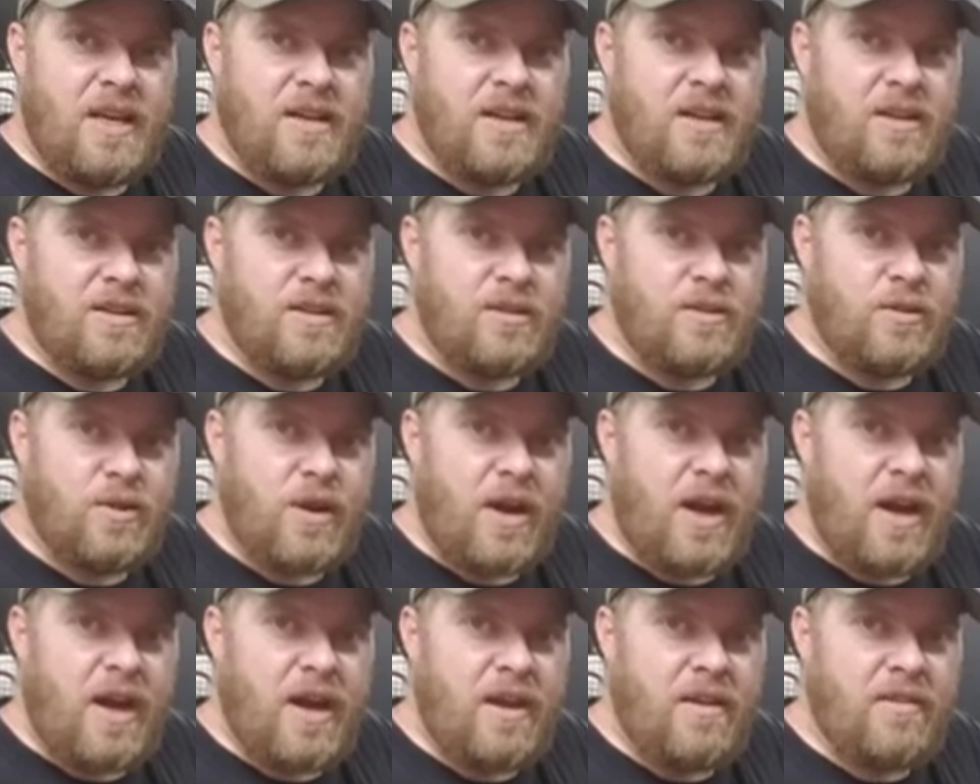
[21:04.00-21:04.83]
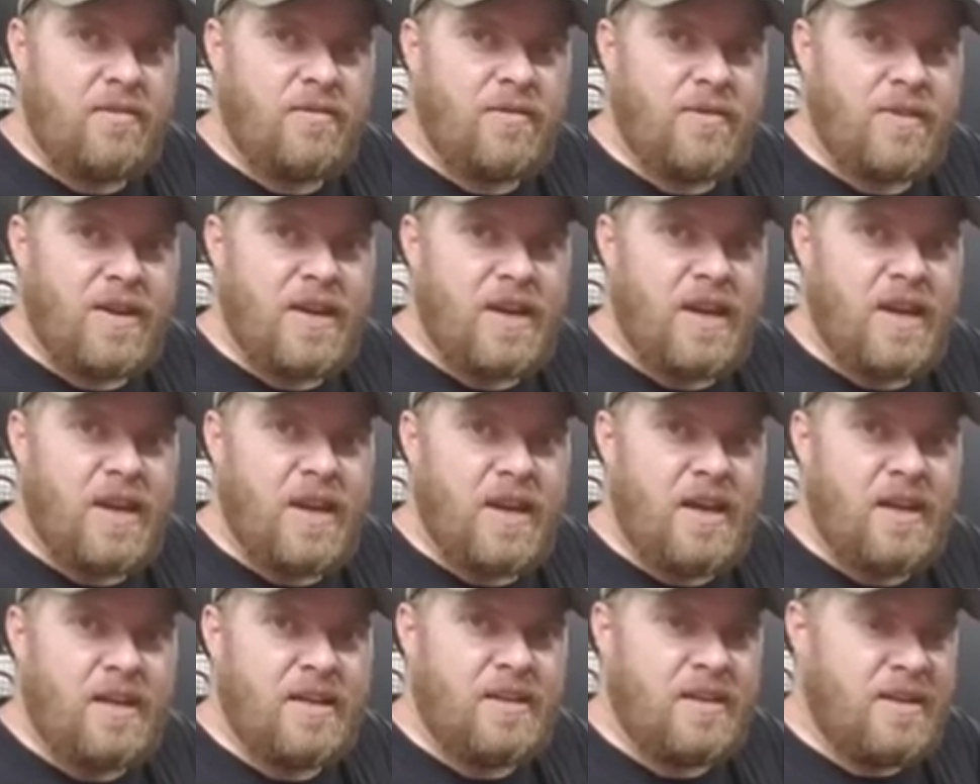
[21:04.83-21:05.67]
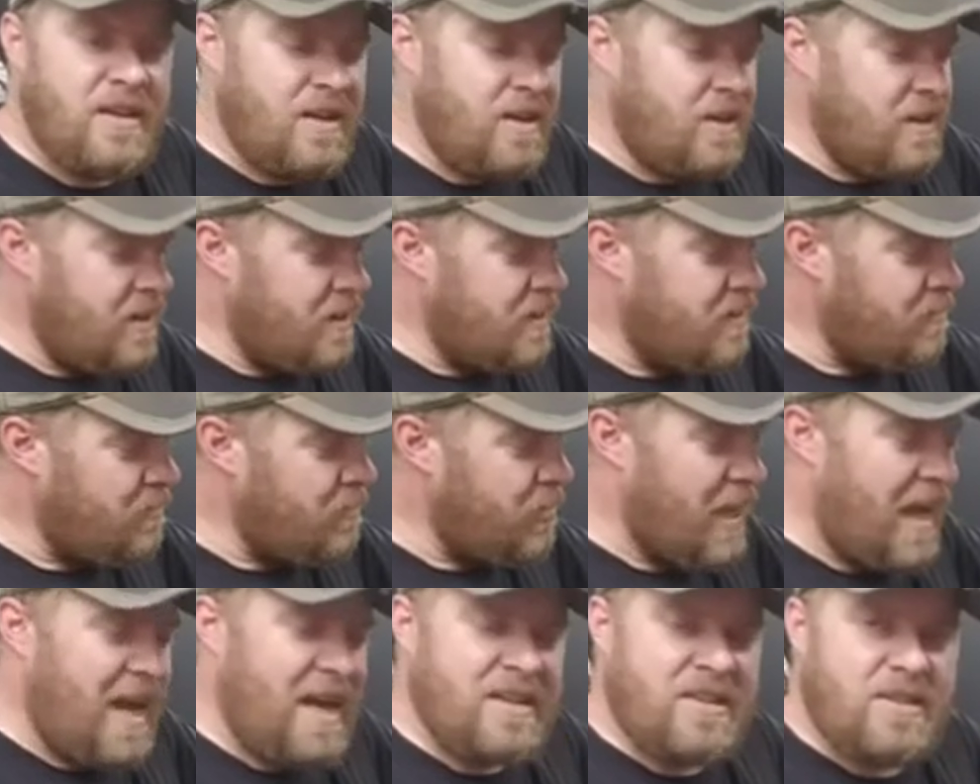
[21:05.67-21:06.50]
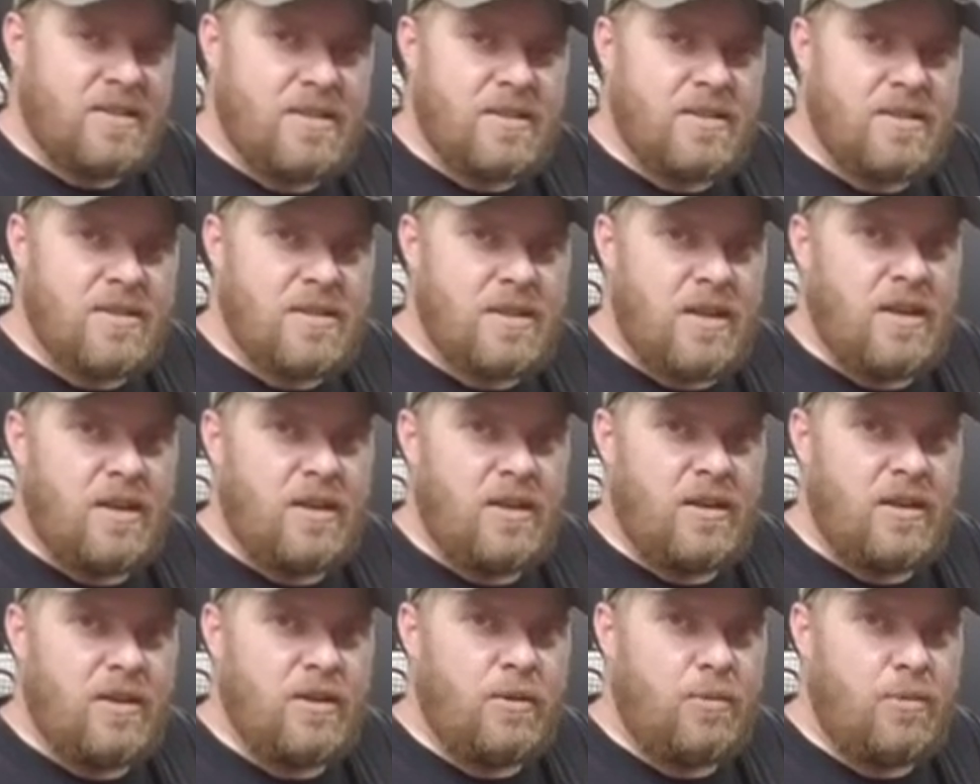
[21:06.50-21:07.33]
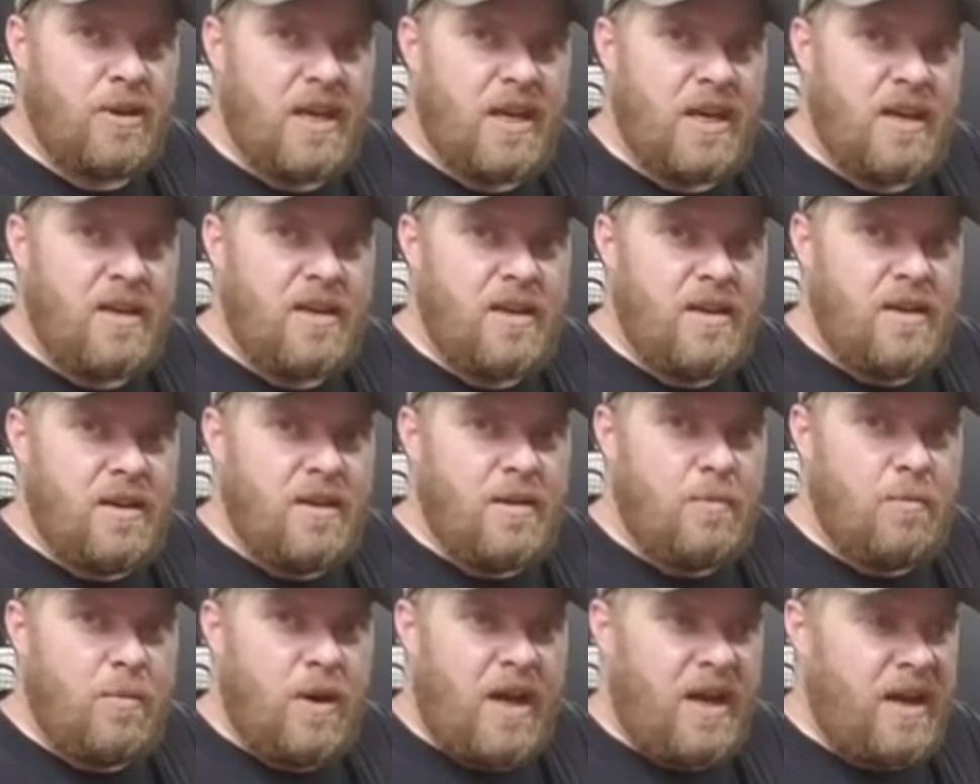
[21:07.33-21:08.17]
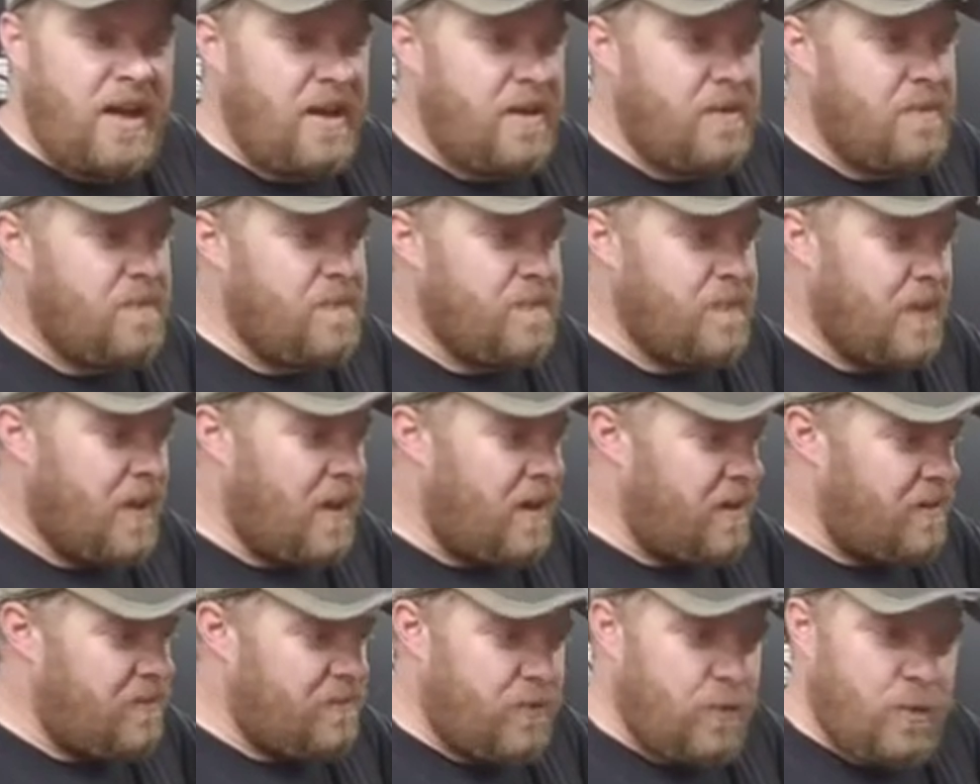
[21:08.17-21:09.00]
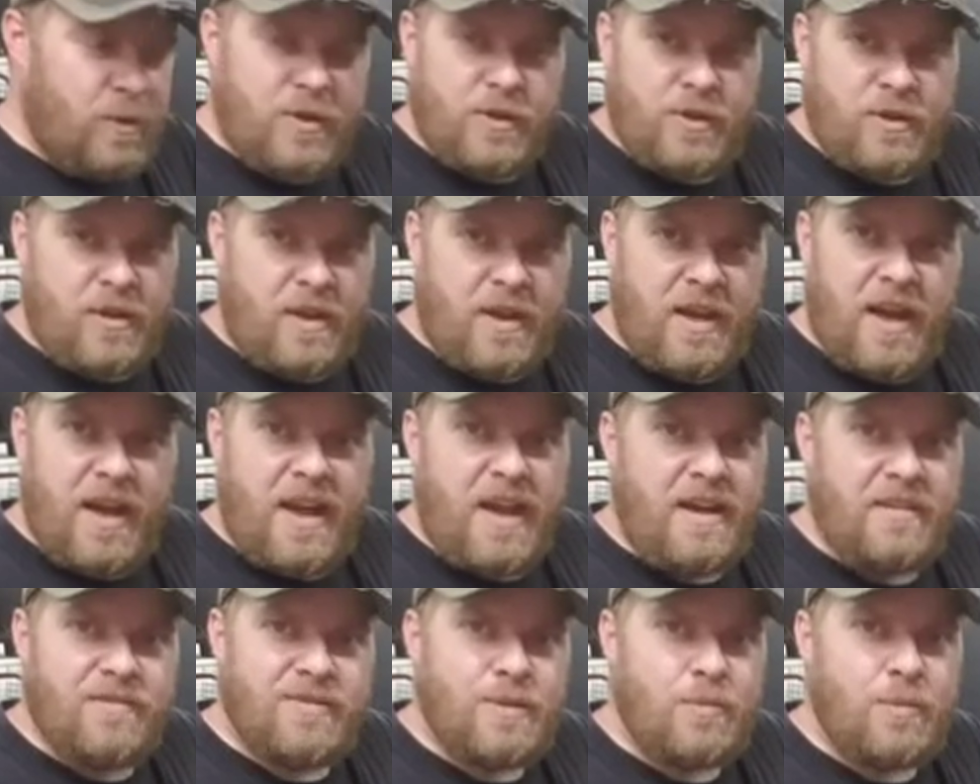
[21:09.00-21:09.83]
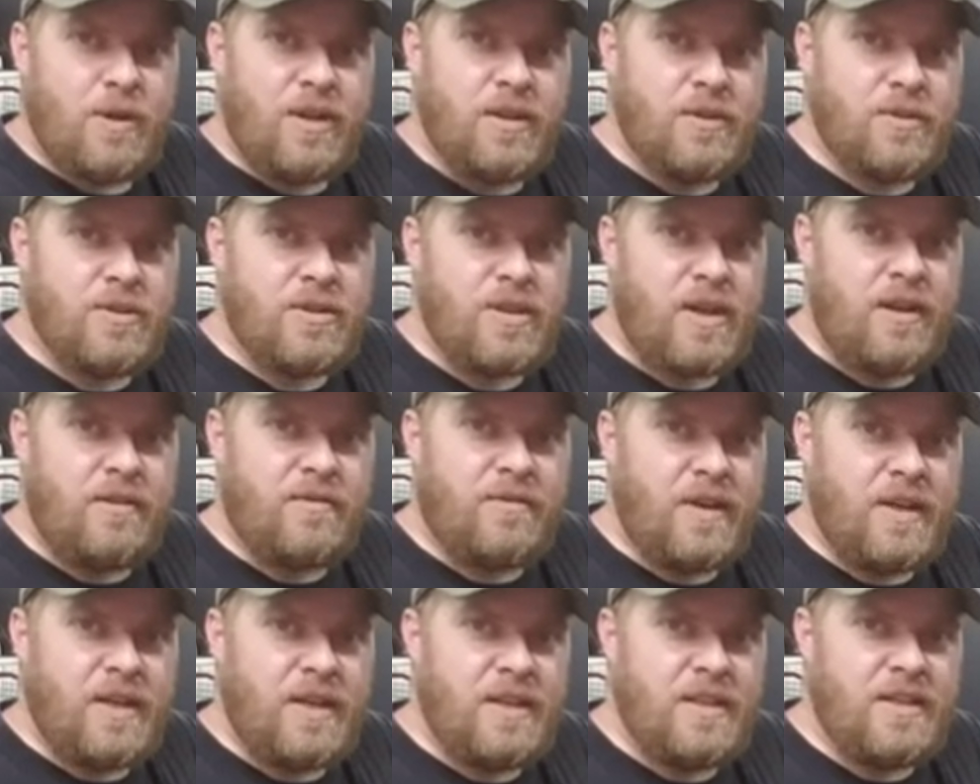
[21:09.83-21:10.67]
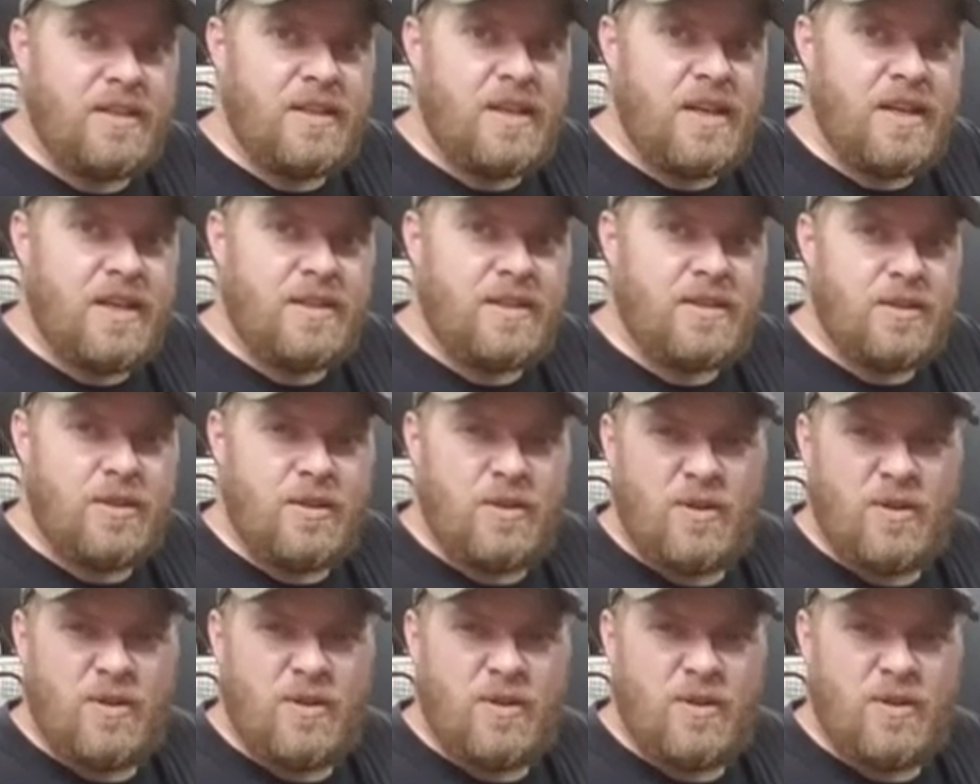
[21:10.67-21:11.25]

on a drive, and blast this thing a little bit, but unfortunately I have some other stuff I need to get to.